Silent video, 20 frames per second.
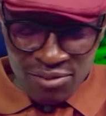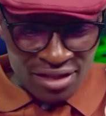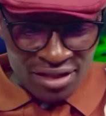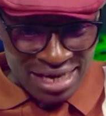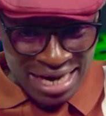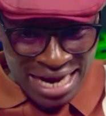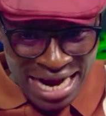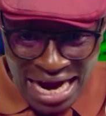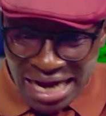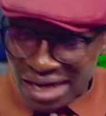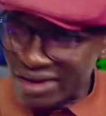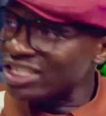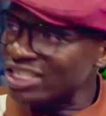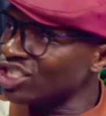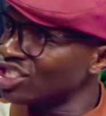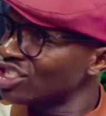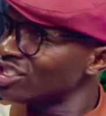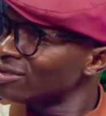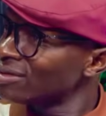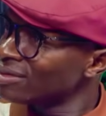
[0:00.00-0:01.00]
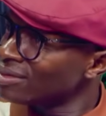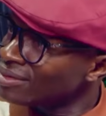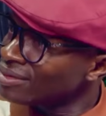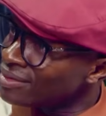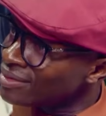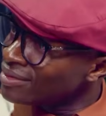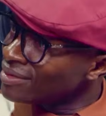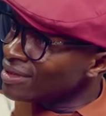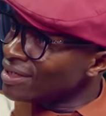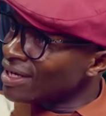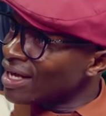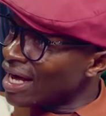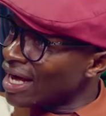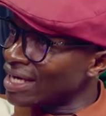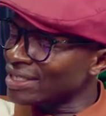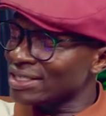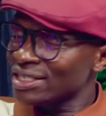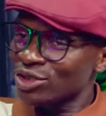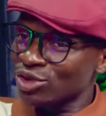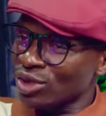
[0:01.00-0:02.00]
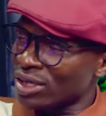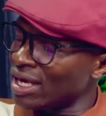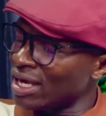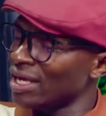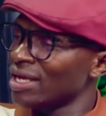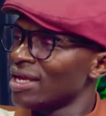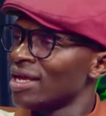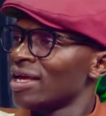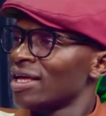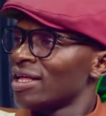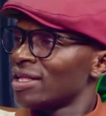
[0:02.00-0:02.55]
gave me the courage. I said, it's okay.